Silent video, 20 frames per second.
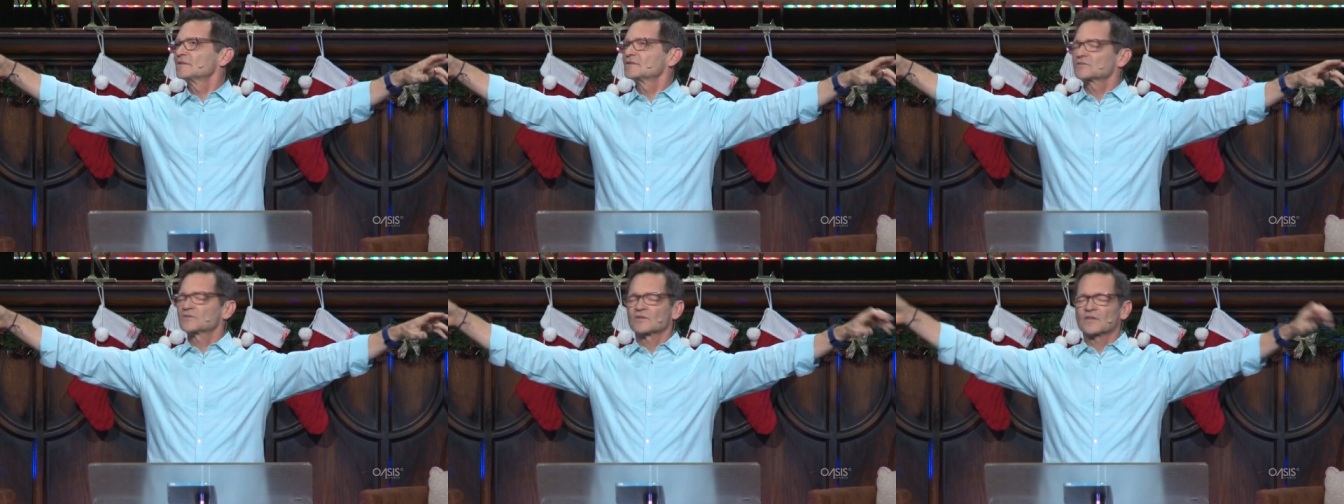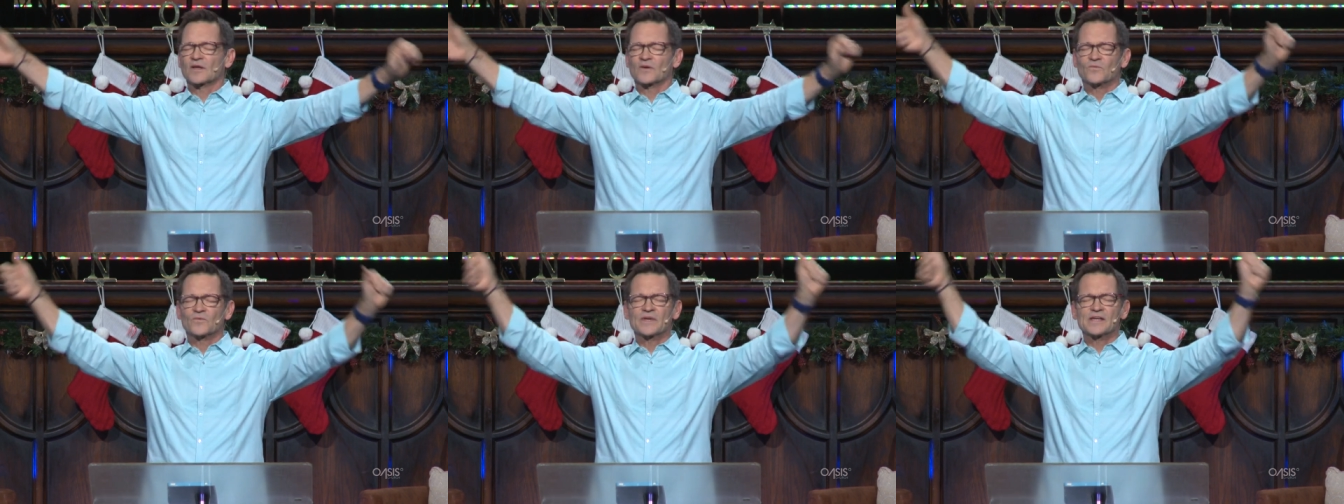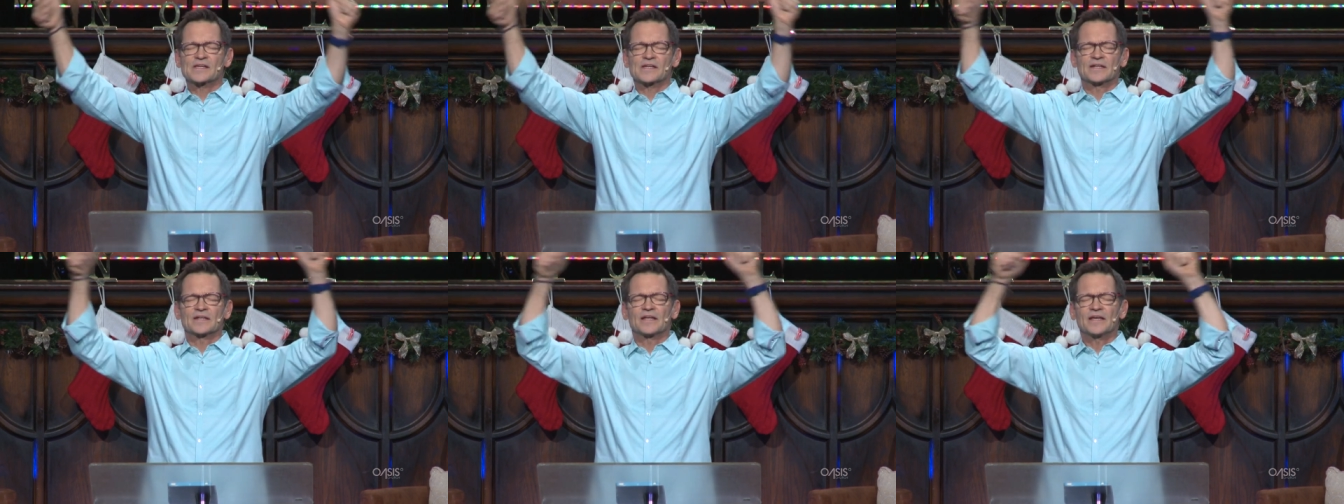so that we
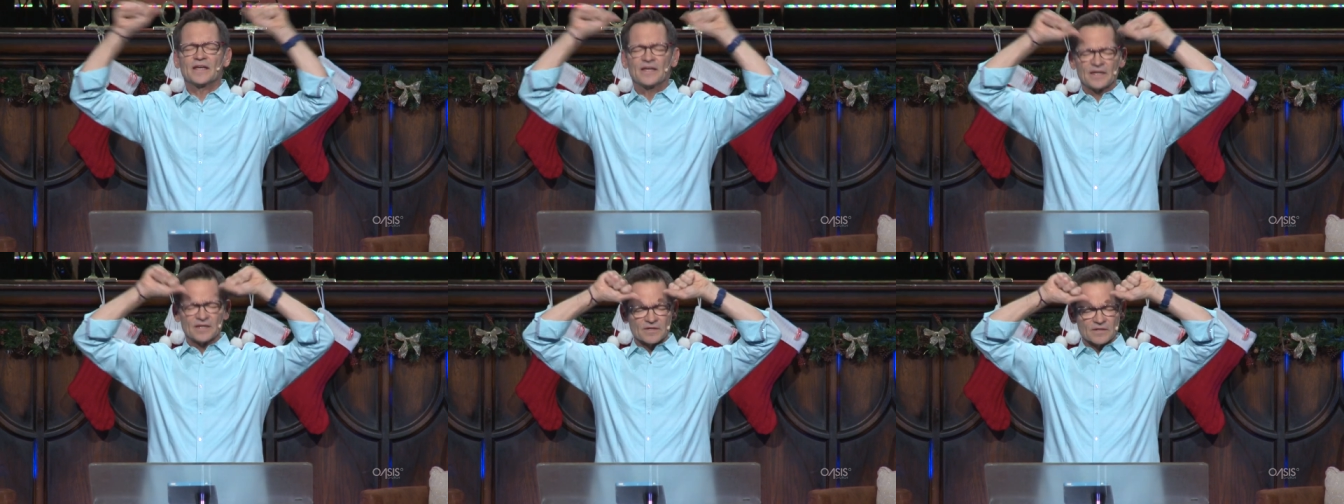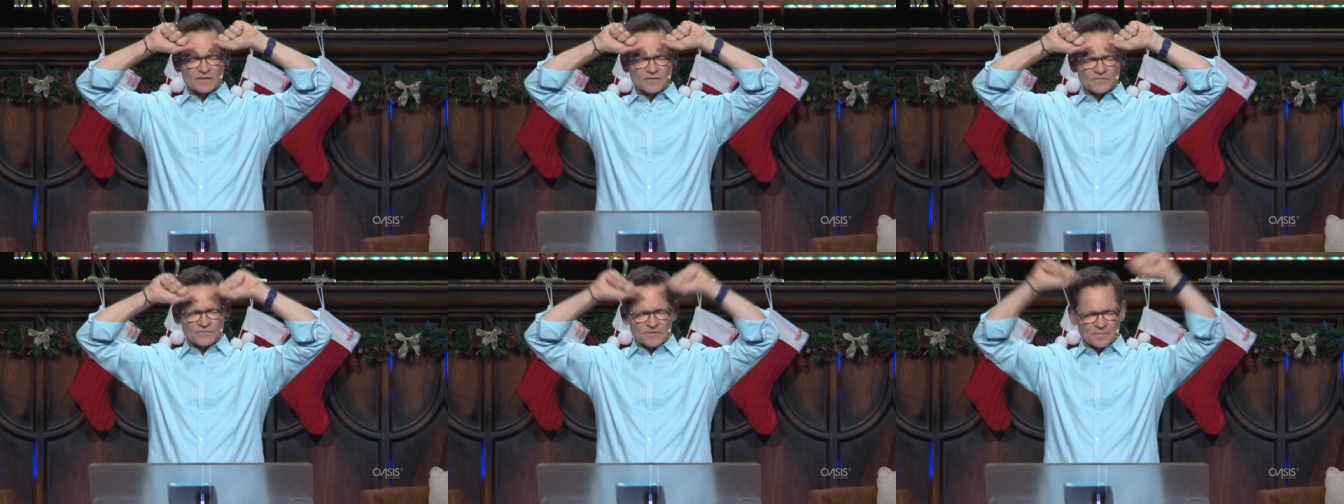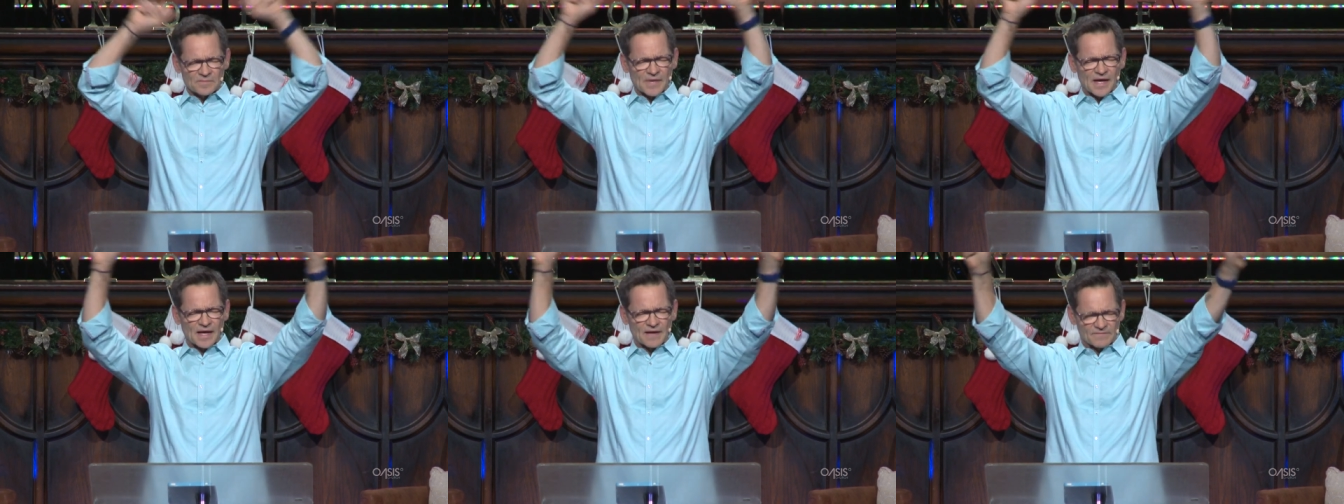can hear
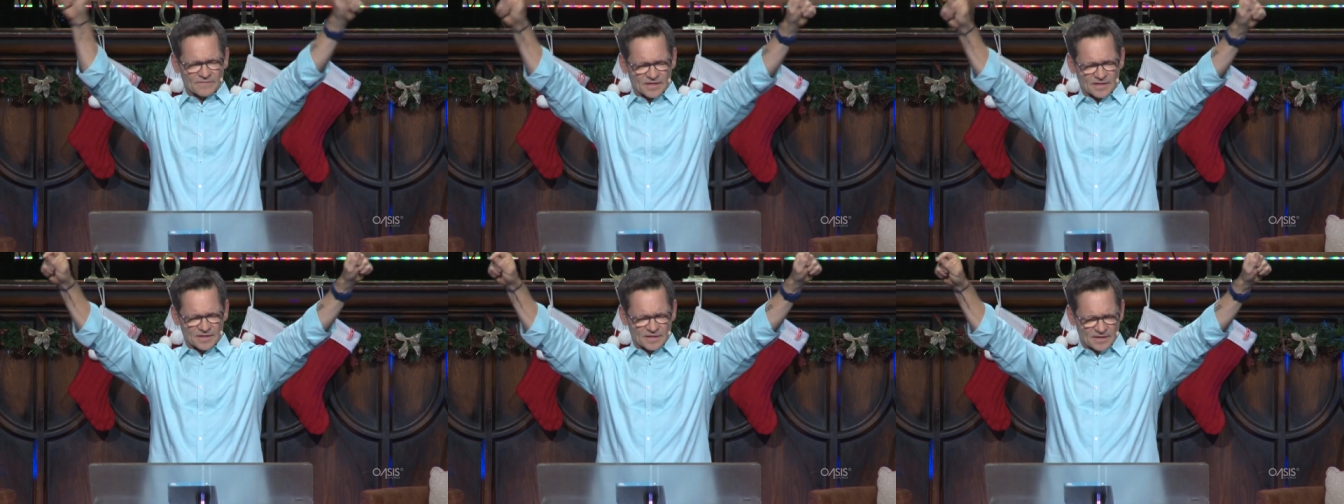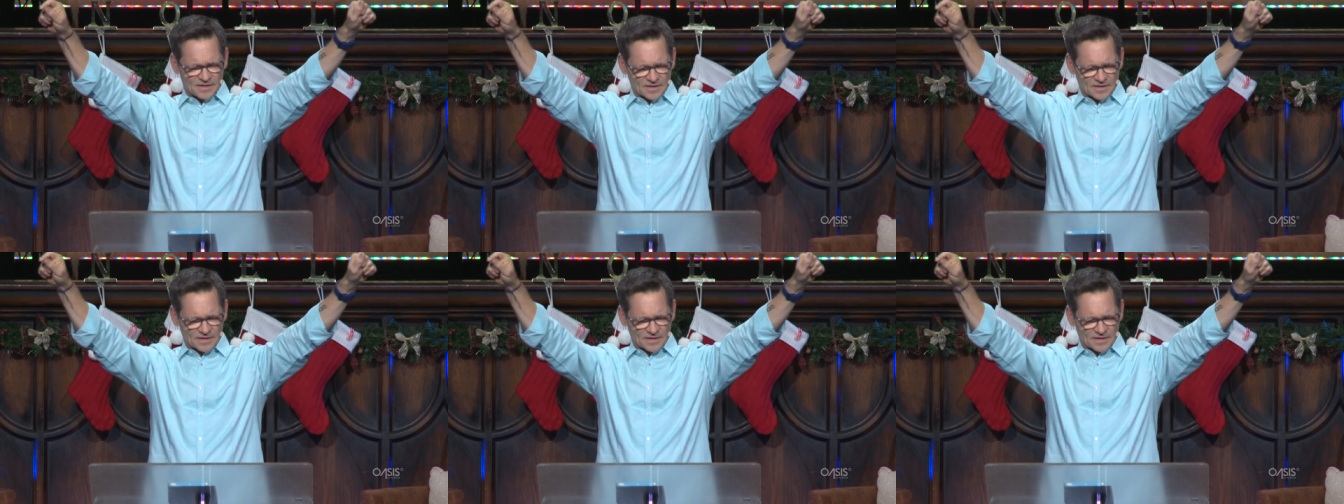from heaven